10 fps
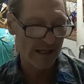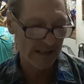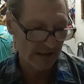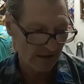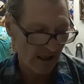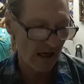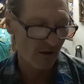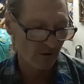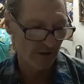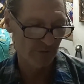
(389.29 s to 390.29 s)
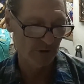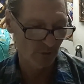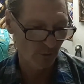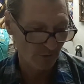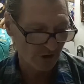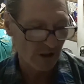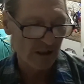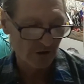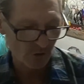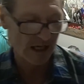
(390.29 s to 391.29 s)
in our living rooms.
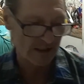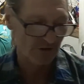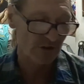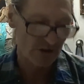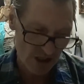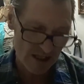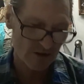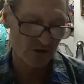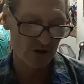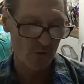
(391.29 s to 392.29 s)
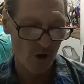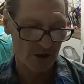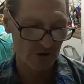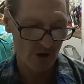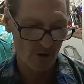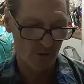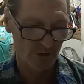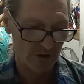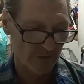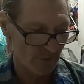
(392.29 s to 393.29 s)
So I suggest you watch
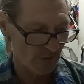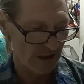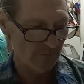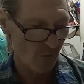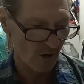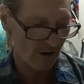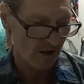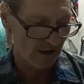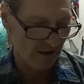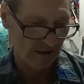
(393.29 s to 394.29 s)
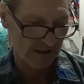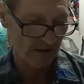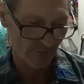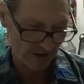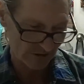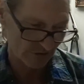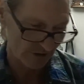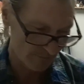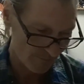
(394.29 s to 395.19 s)
those if you need more convincing.